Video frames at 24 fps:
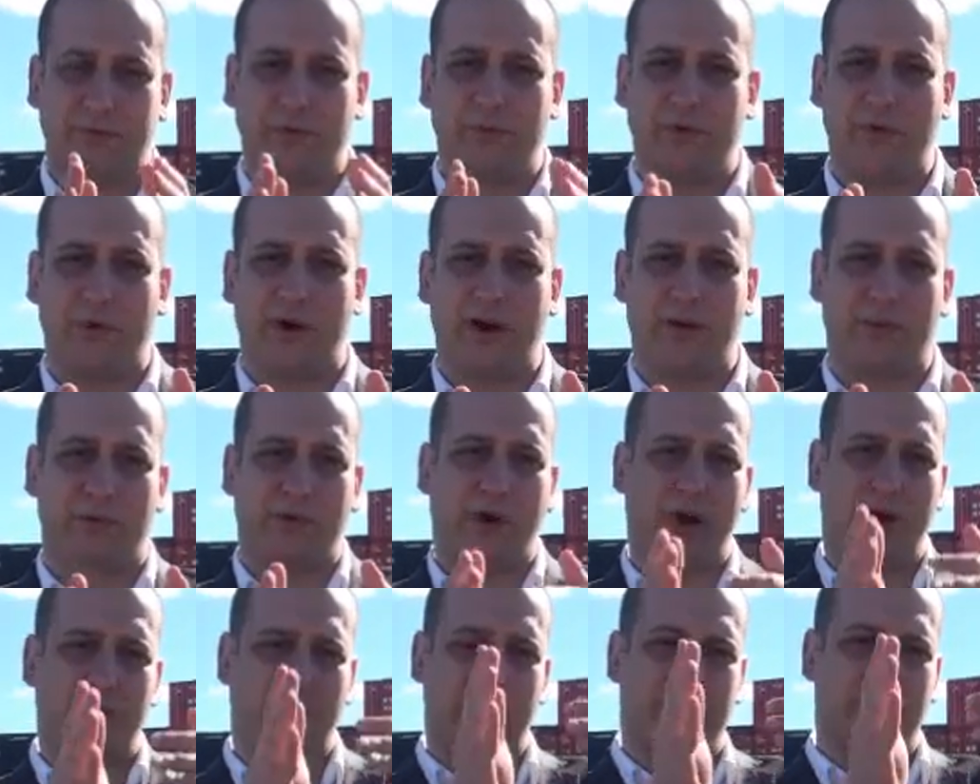You want
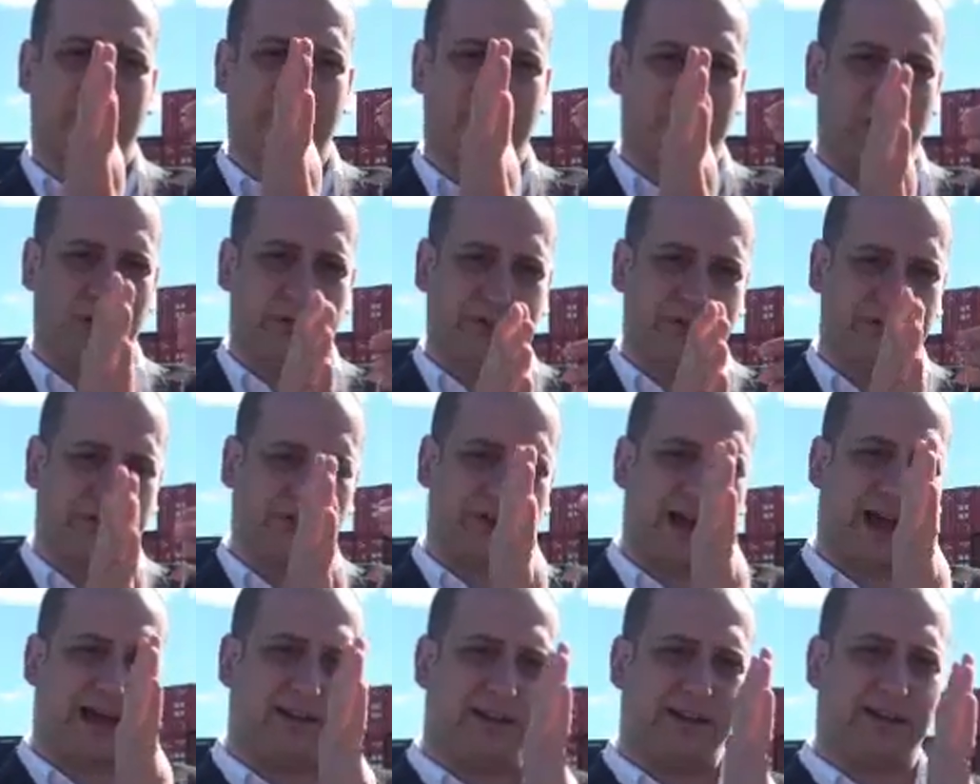to go
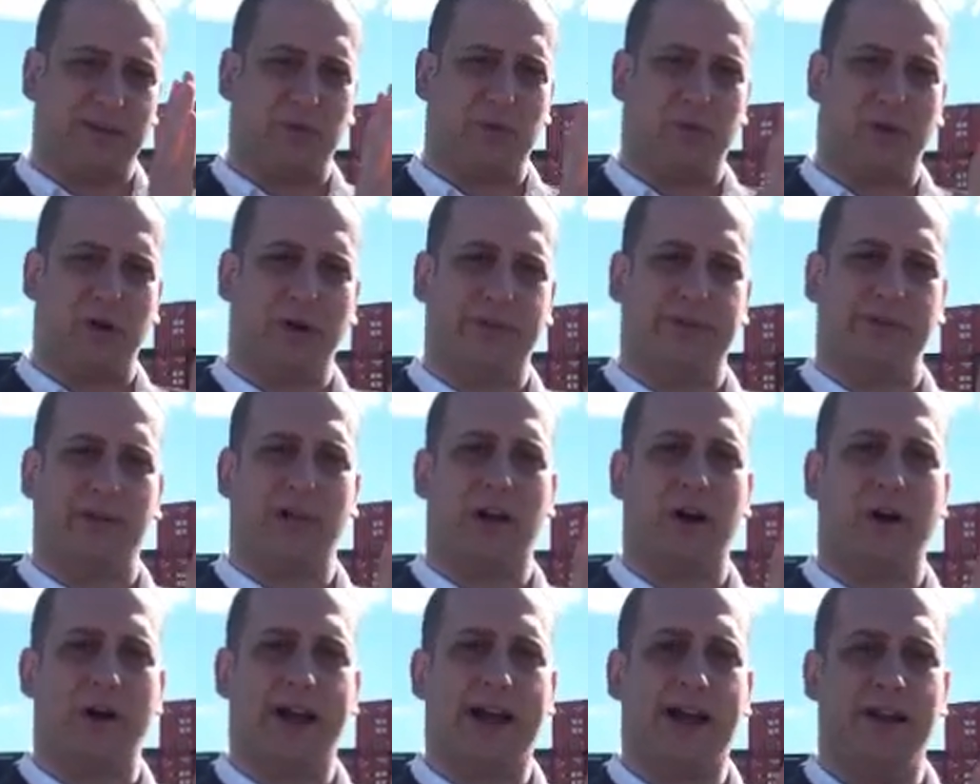slightly towards the
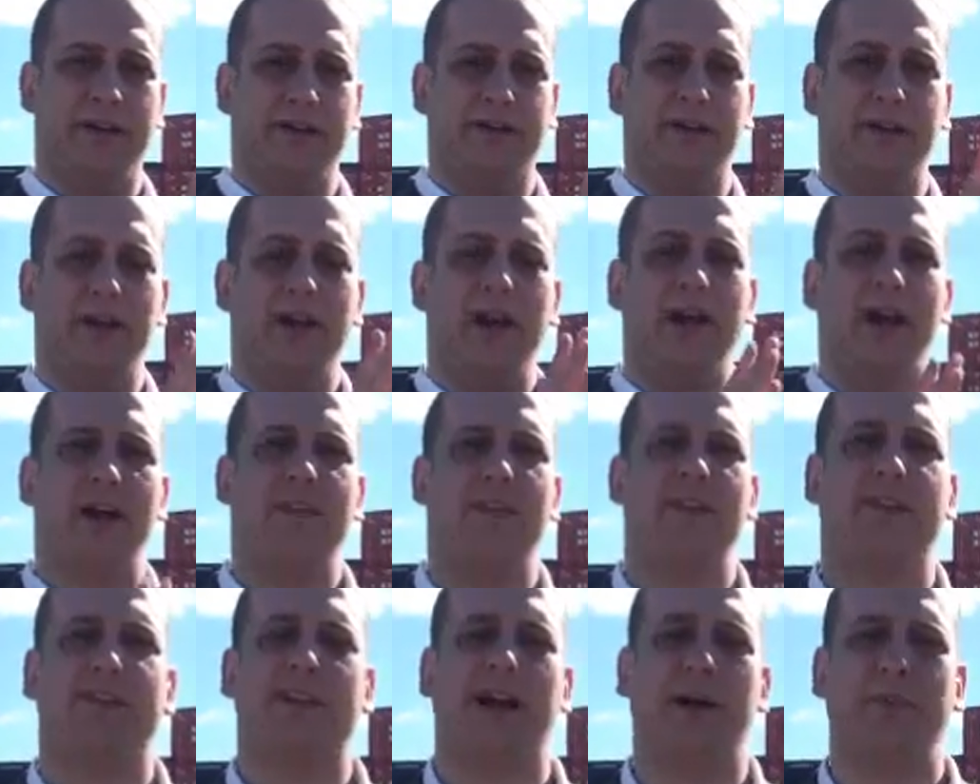lower end. And this